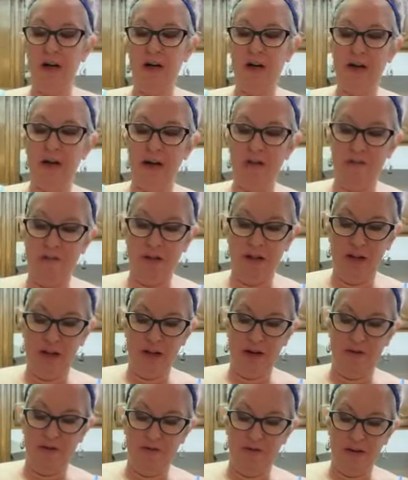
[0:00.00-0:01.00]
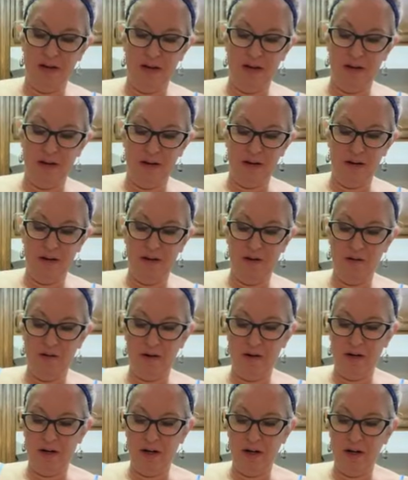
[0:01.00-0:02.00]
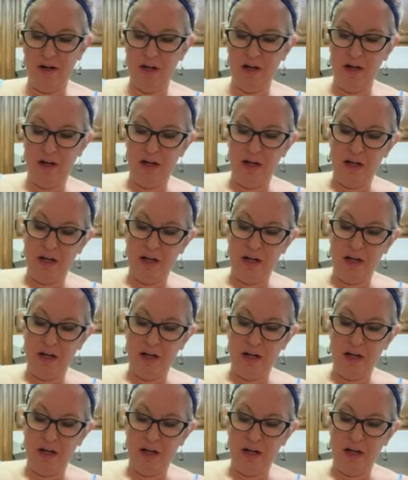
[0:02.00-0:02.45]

I could even light a fire or